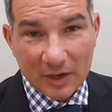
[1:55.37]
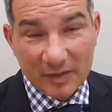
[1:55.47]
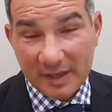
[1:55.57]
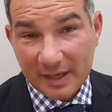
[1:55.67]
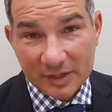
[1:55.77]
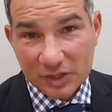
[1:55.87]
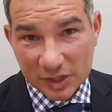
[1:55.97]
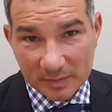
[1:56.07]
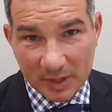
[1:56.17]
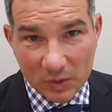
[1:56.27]
I think it's
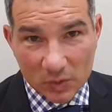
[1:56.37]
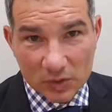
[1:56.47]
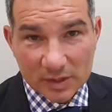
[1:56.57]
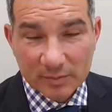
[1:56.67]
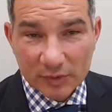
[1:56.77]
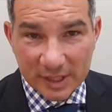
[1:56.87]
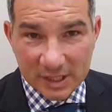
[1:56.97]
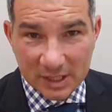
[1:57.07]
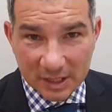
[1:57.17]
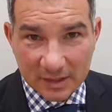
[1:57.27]
just because the
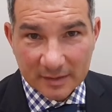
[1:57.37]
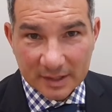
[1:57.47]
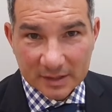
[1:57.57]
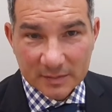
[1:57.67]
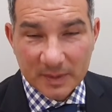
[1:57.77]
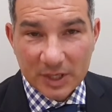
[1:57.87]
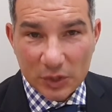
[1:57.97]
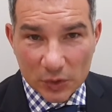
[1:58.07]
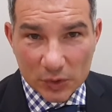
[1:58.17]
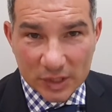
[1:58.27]
precedent that's
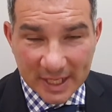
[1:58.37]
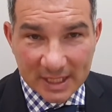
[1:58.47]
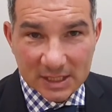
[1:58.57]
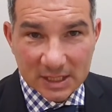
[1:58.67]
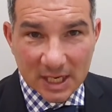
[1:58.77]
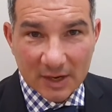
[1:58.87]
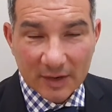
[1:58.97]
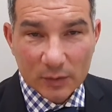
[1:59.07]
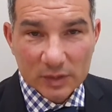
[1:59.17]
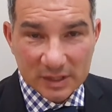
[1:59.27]
been used in that
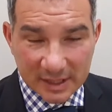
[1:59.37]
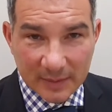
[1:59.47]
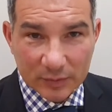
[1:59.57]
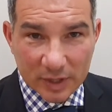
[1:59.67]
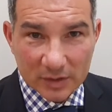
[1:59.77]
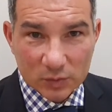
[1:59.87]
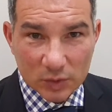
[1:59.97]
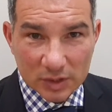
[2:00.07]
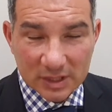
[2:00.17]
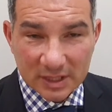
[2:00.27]
scenario was set up with those
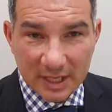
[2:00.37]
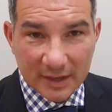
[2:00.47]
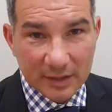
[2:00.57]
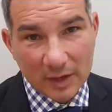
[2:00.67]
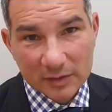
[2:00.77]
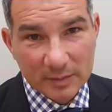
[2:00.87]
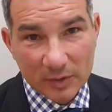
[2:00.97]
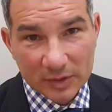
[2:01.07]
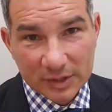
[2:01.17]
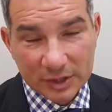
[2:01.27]
words in there and no one's
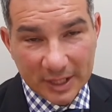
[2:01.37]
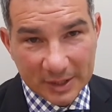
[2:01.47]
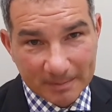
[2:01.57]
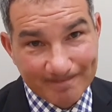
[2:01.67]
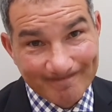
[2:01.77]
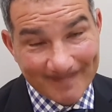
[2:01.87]
bothered to change them.